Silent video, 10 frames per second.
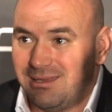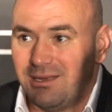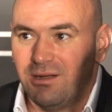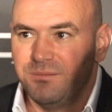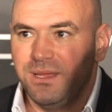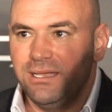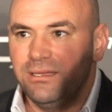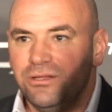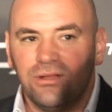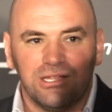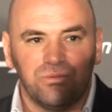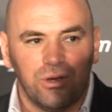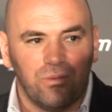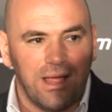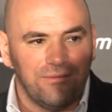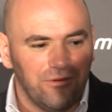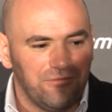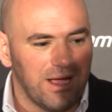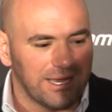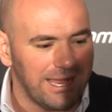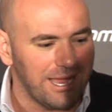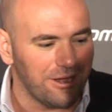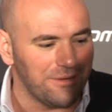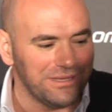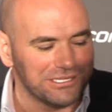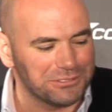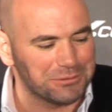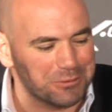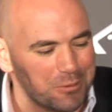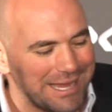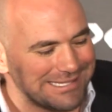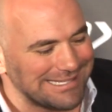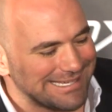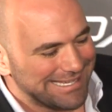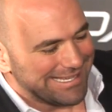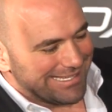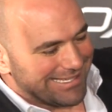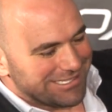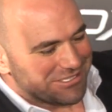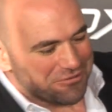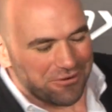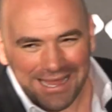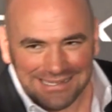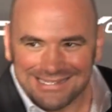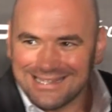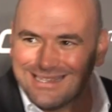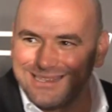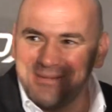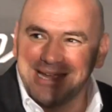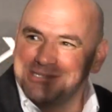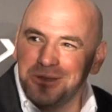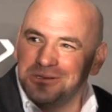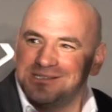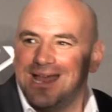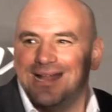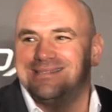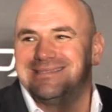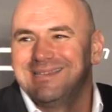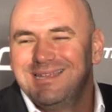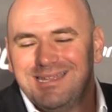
You know what I mean? You guys wonder why I have no fucking hair. I mean, it's crazy. It's crazy. Makes no sense.